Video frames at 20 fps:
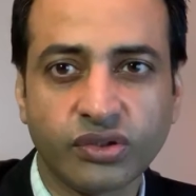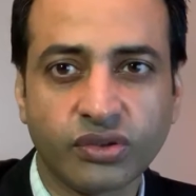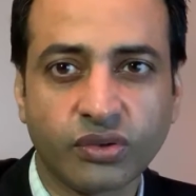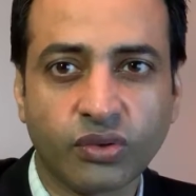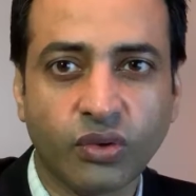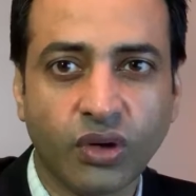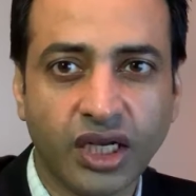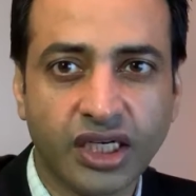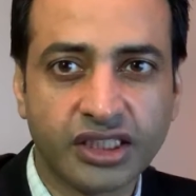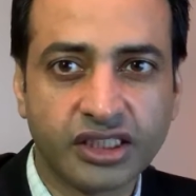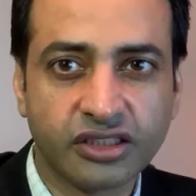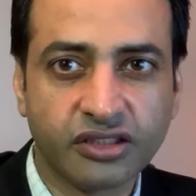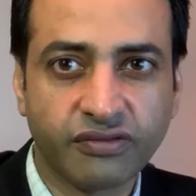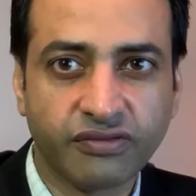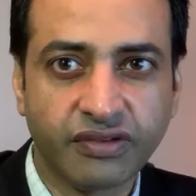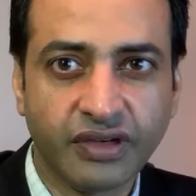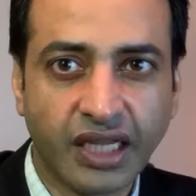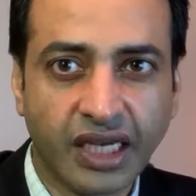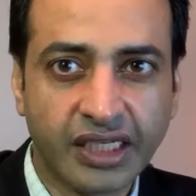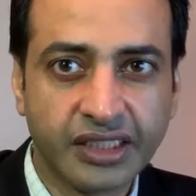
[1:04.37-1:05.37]
your quality
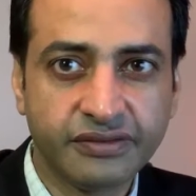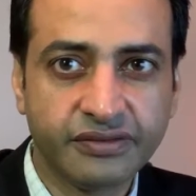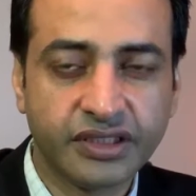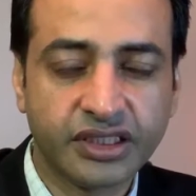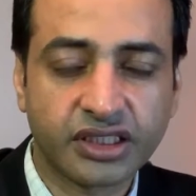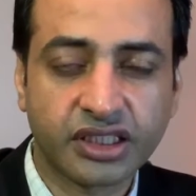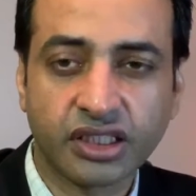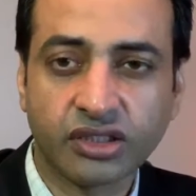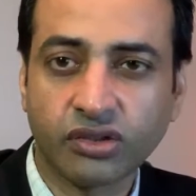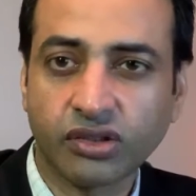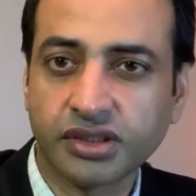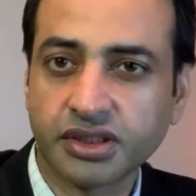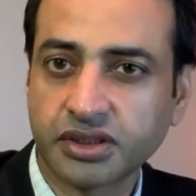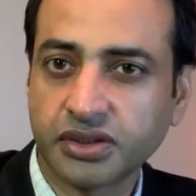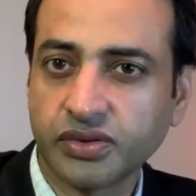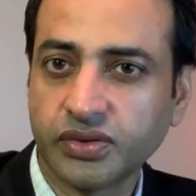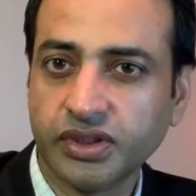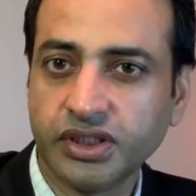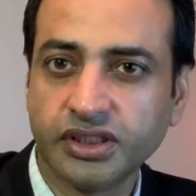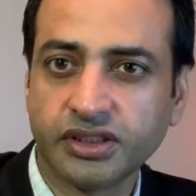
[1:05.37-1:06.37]
of life. It can
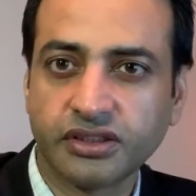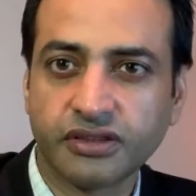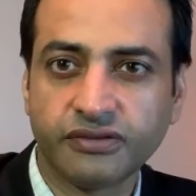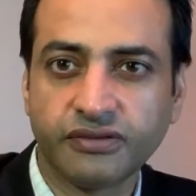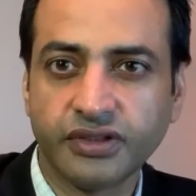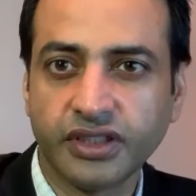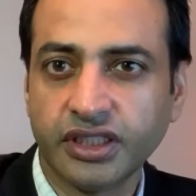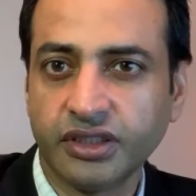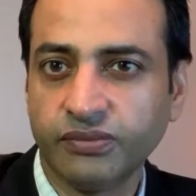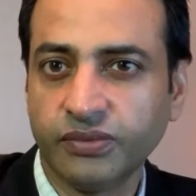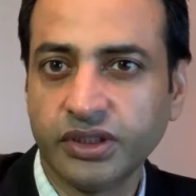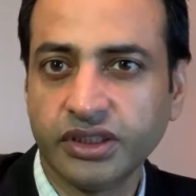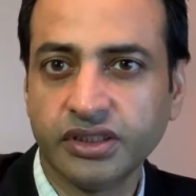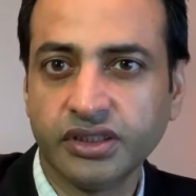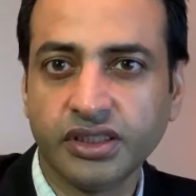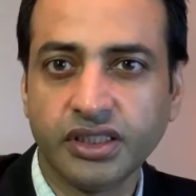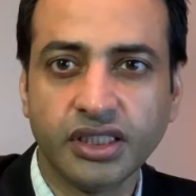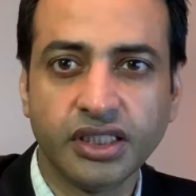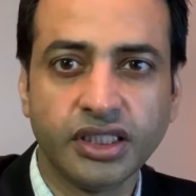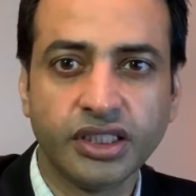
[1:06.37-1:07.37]
also interfere
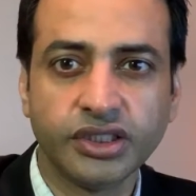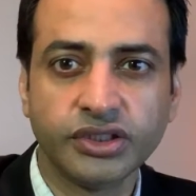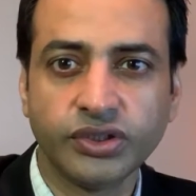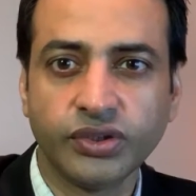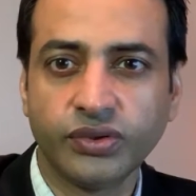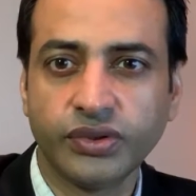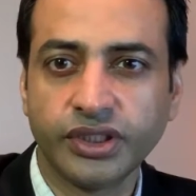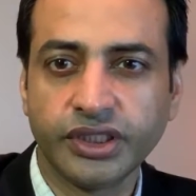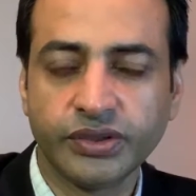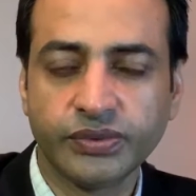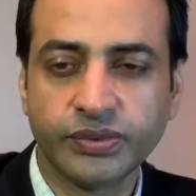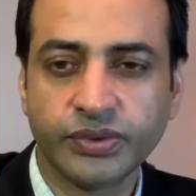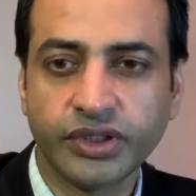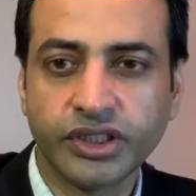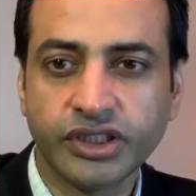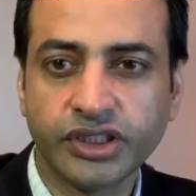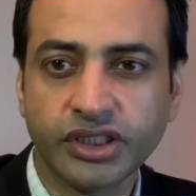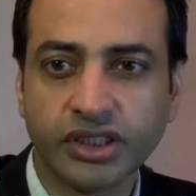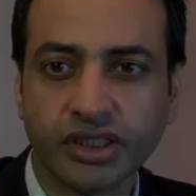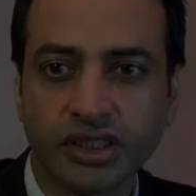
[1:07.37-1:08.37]
with your
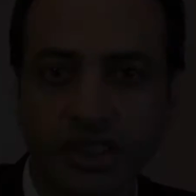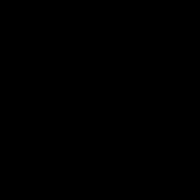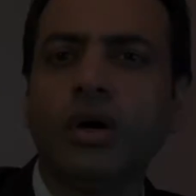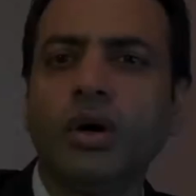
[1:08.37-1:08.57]
nutrition.